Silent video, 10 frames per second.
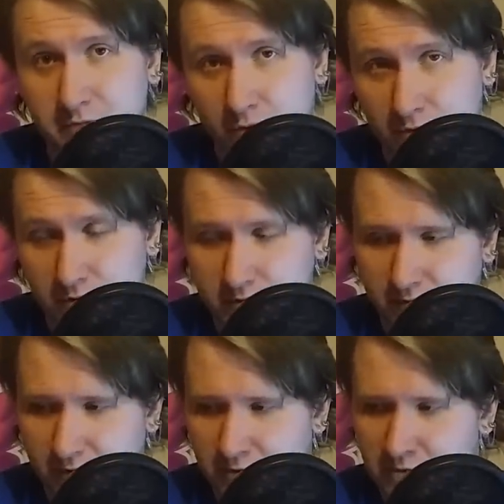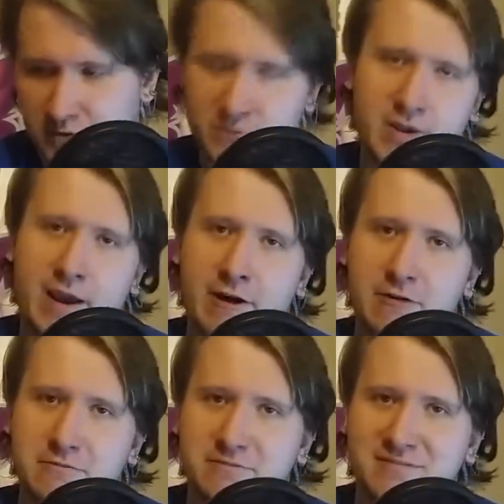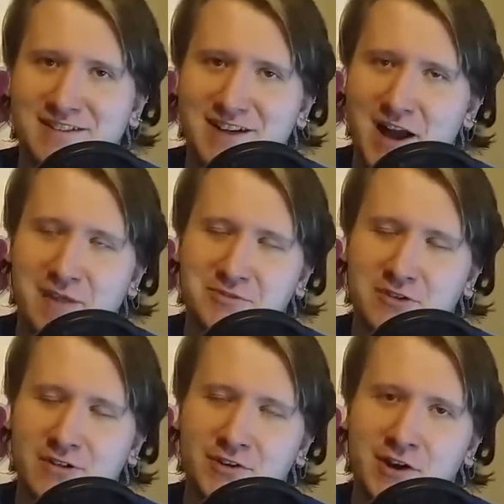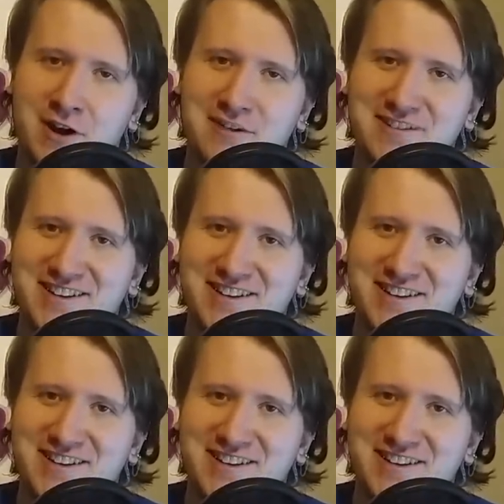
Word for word: for those of you who do care, I'm sure all of you care.